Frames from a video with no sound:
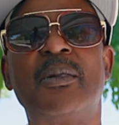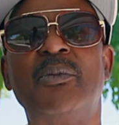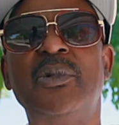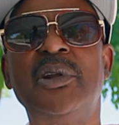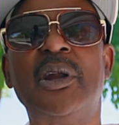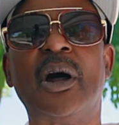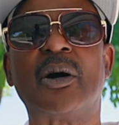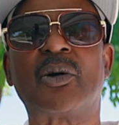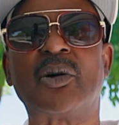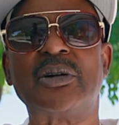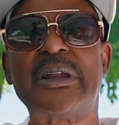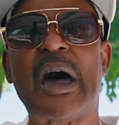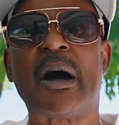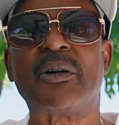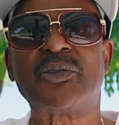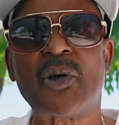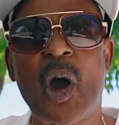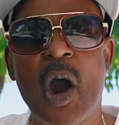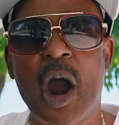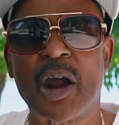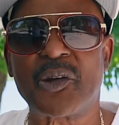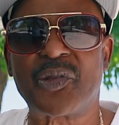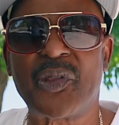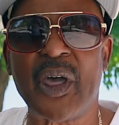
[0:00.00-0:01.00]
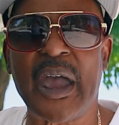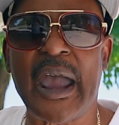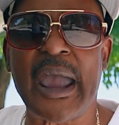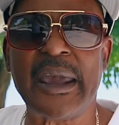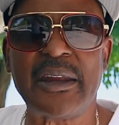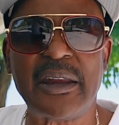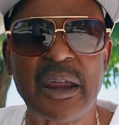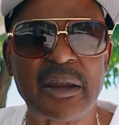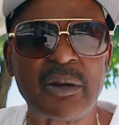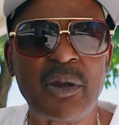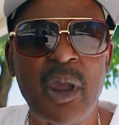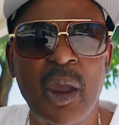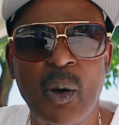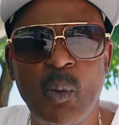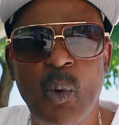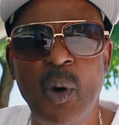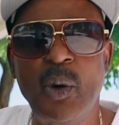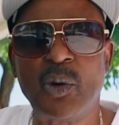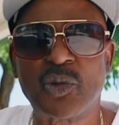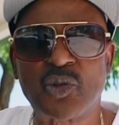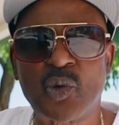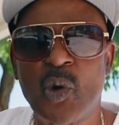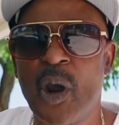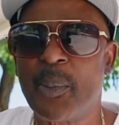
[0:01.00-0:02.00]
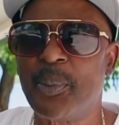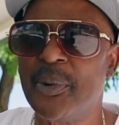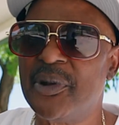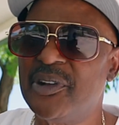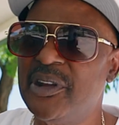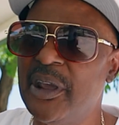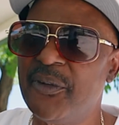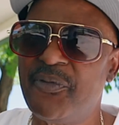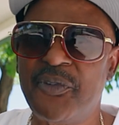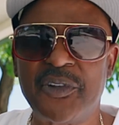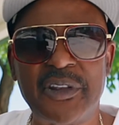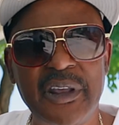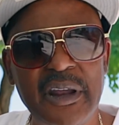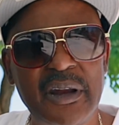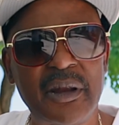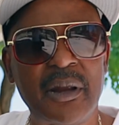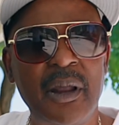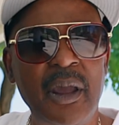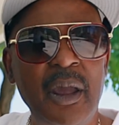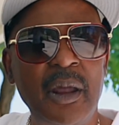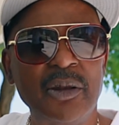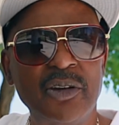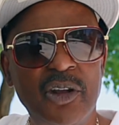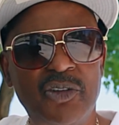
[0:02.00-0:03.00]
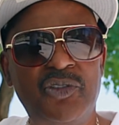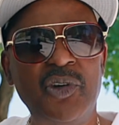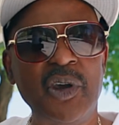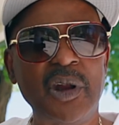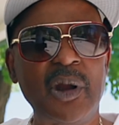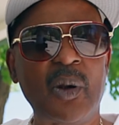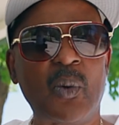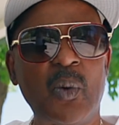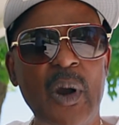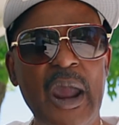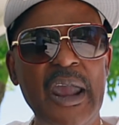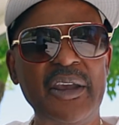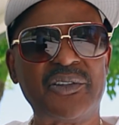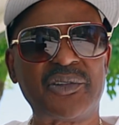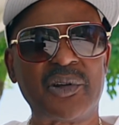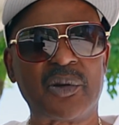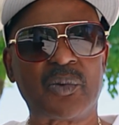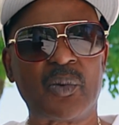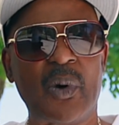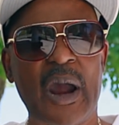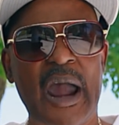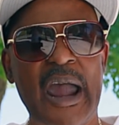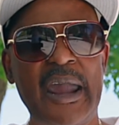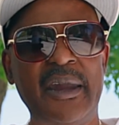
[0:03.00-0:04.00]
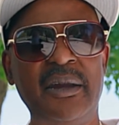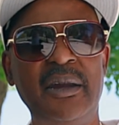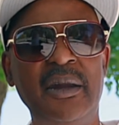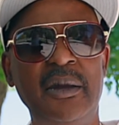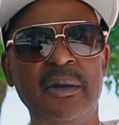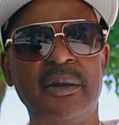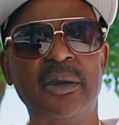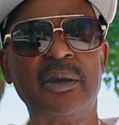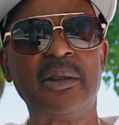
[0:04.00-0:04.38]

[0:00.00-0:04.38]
you know, because that was our thing, and we was cripping different than the generation, right?